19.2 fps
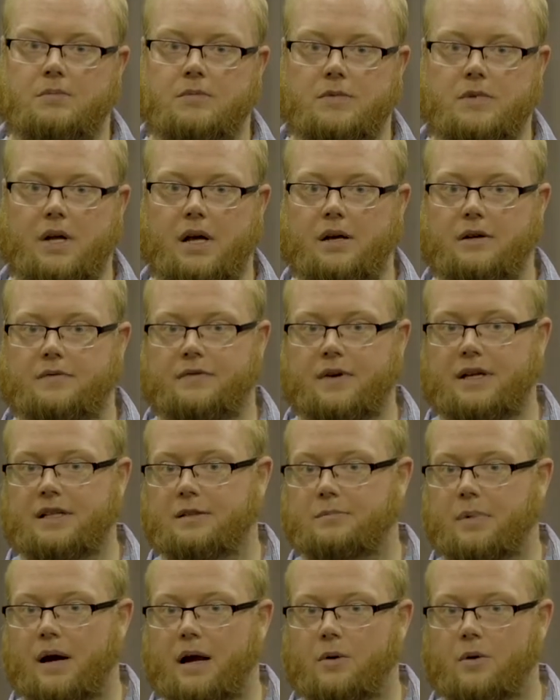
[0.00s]

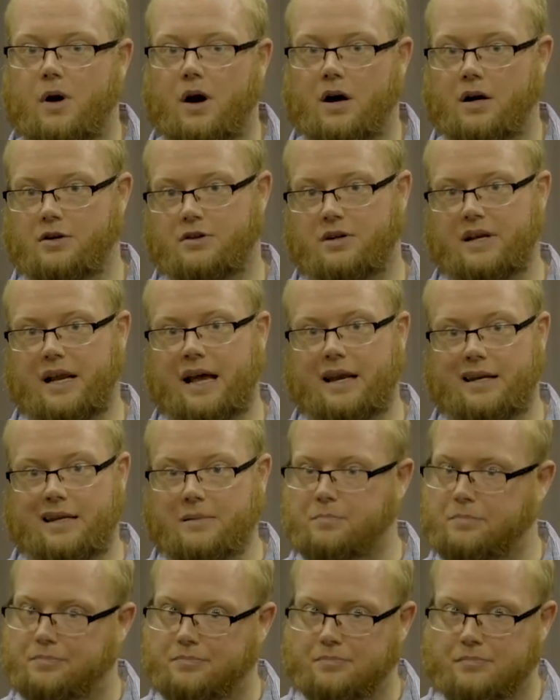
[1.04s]
phased by
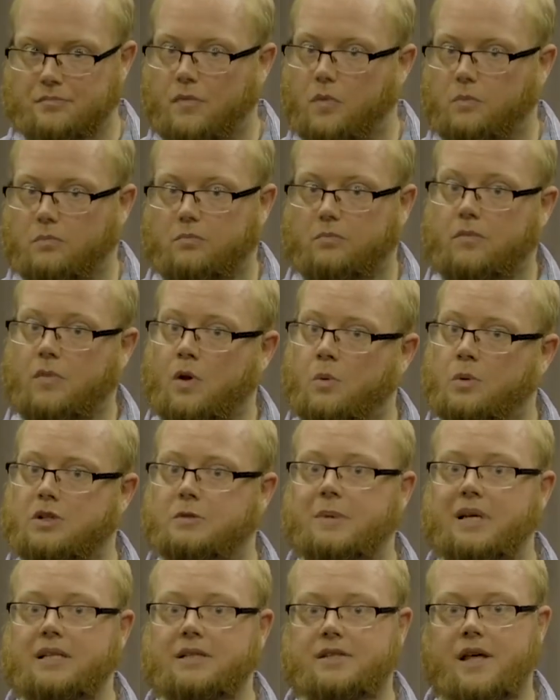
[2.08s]
180,
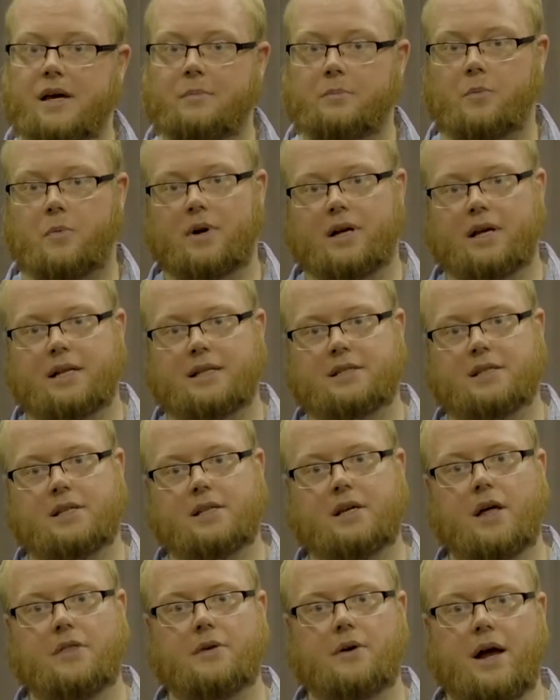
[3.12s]
which means that when it gets to
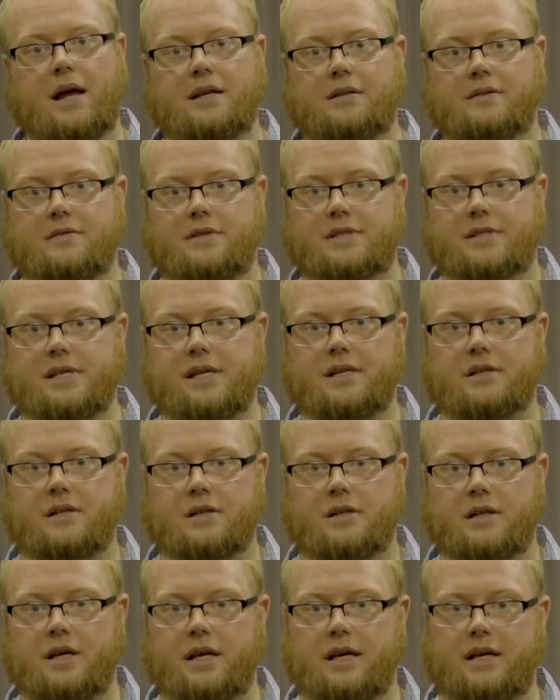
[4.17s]
the other end of the
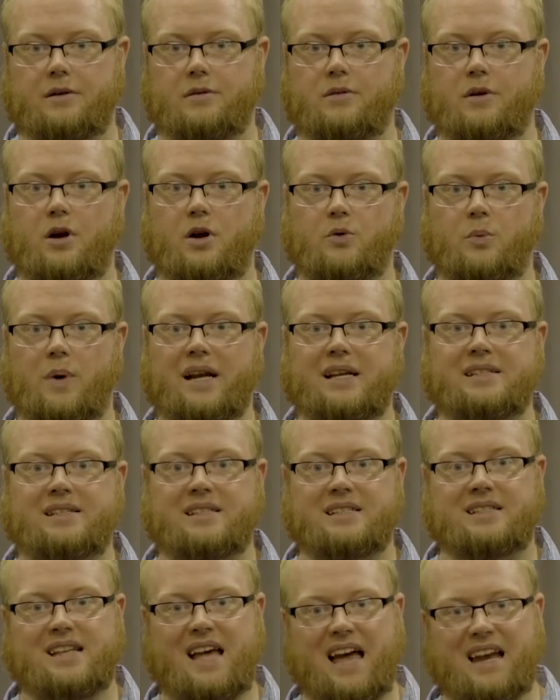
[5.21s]
signal, it
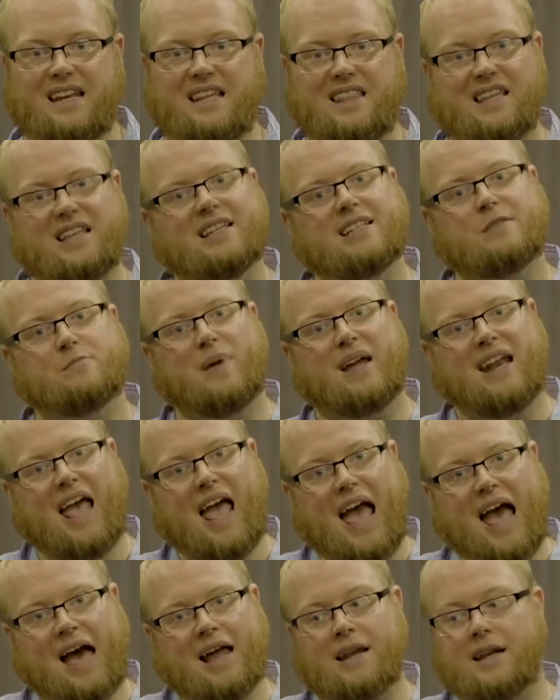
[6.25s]
erases anything that's
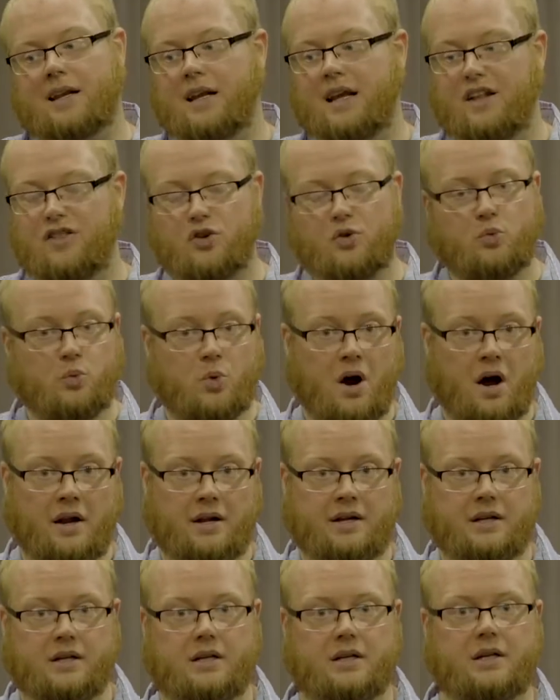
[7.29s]
been added in the
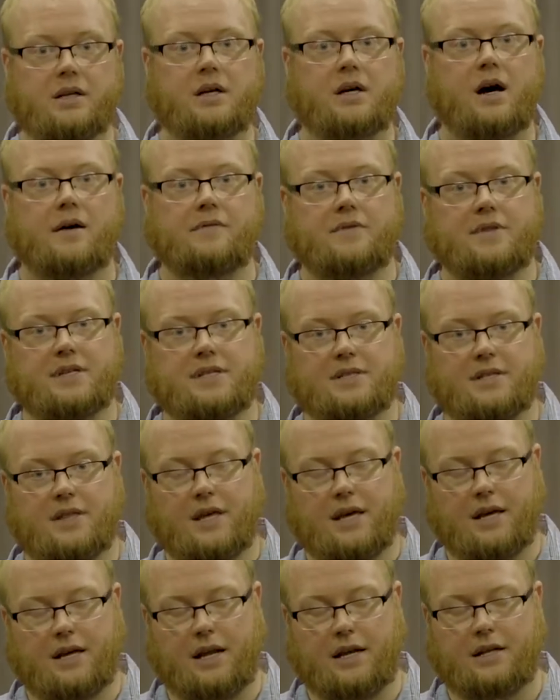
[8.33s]
run of this
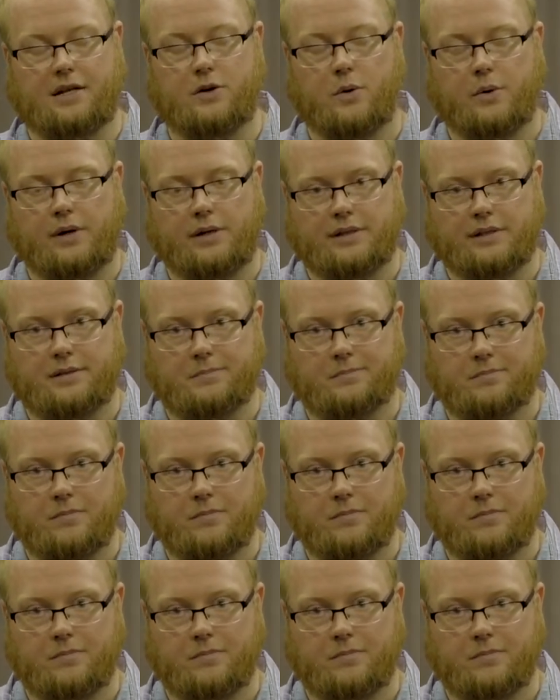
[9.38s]
thing, any noise.